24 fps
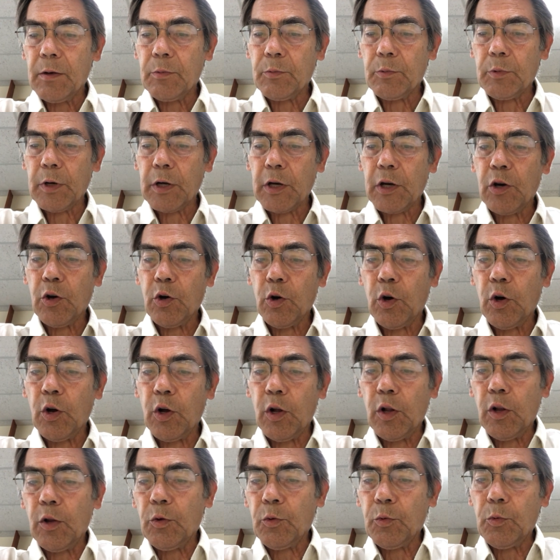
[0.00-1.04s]

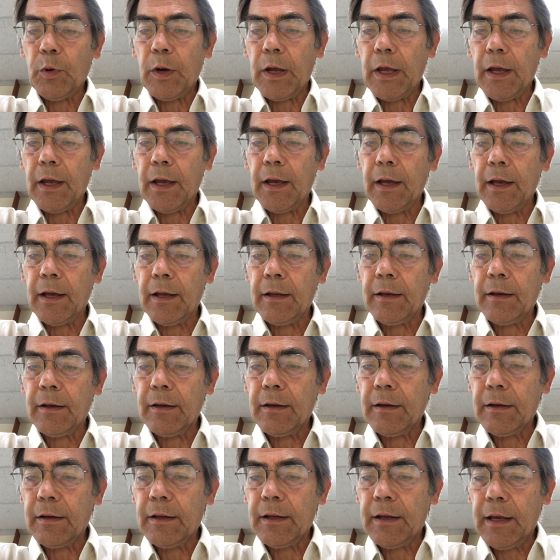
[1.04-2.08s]
Recall
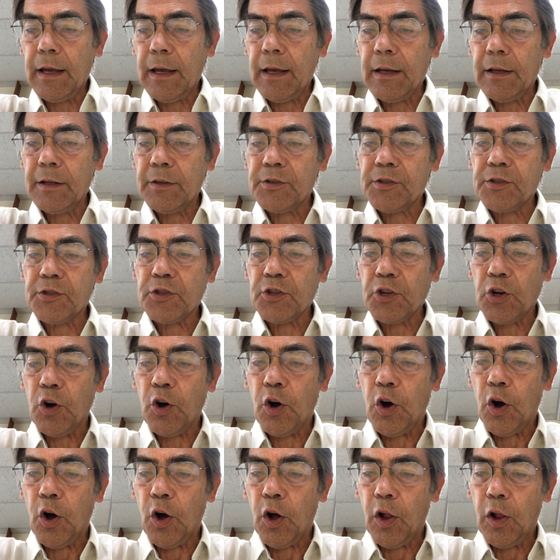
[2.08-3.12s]
when King
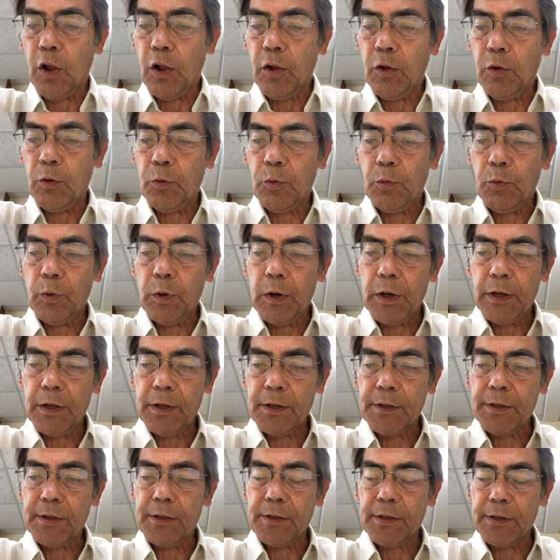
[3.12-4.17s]
Saul
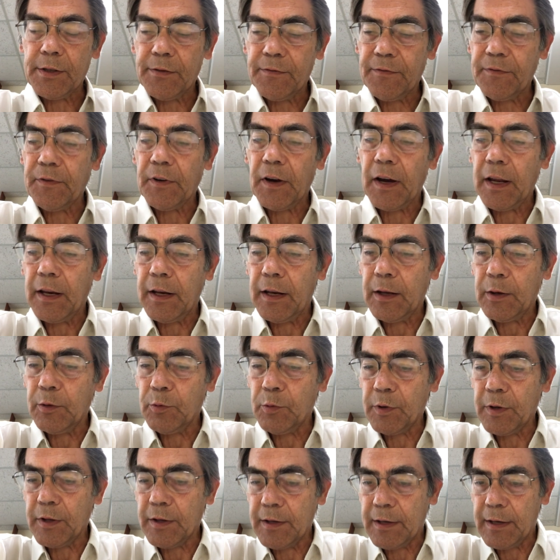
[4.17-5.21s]
was fighting
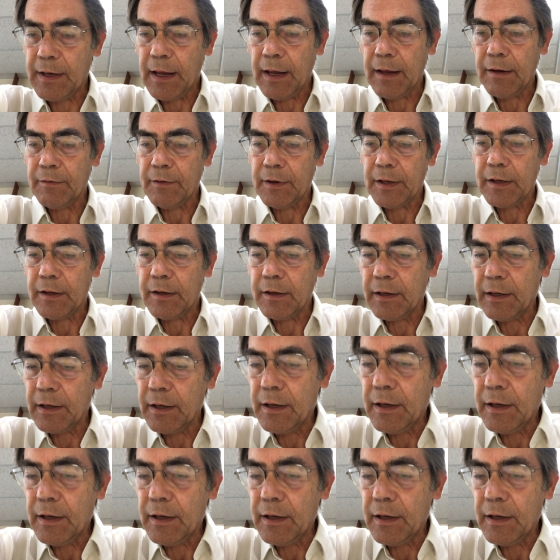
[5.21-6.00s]
with David.